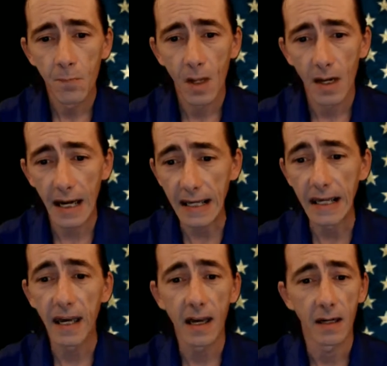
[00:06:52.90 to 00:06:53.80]

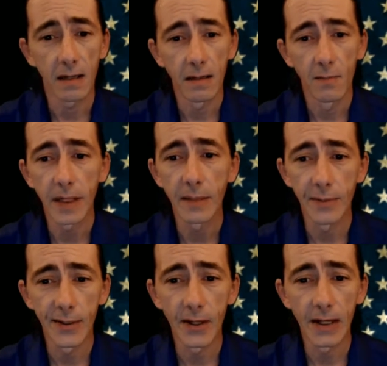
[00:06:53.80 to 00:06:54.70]
again,
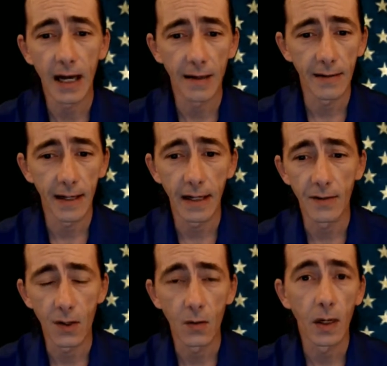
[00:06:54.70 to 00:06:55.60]
people look at it like
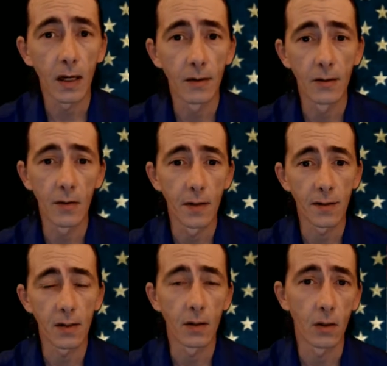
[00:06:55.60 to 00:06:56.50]
it's okay to do this
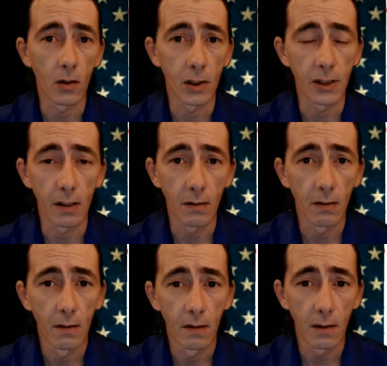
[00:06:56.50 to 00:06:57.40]
to a Christian.
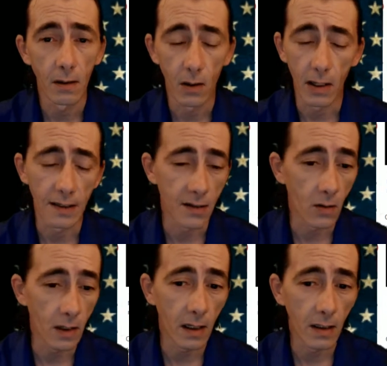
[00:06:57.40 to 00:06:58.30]
It's
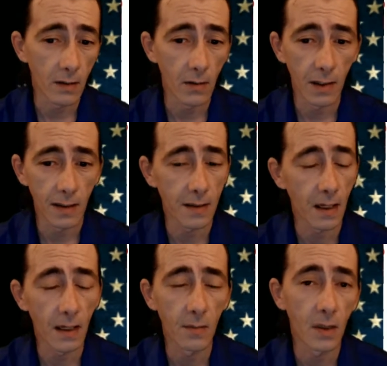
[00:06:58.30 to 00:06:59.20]
okay to do this to
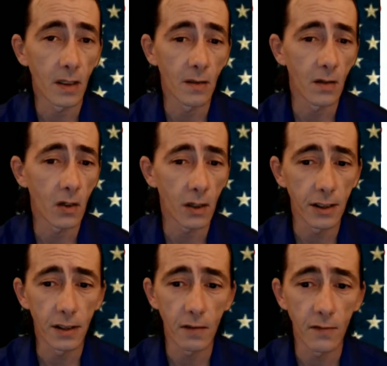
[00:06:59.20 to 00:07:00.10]
anybody of the
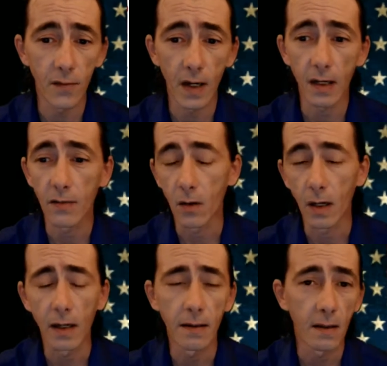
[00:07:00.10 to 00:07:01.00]
Christian faith or
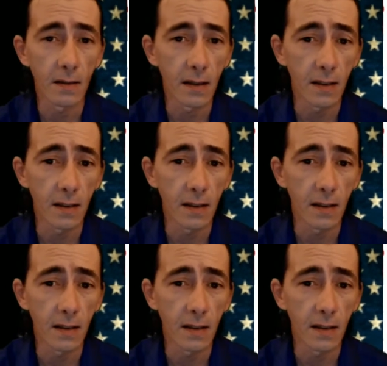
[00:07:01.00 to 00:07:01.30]
anything that they